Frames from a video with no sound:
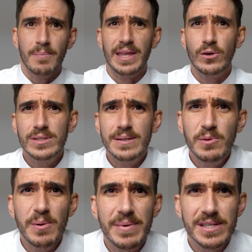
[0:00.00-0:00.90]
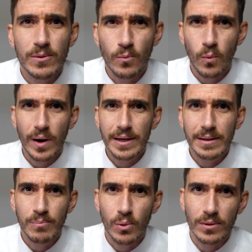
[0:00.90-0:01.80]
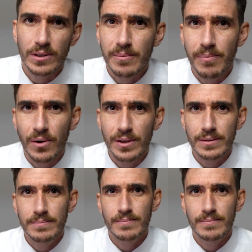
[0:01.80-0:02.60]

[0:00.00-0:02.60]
But they all seem to be missing one important component.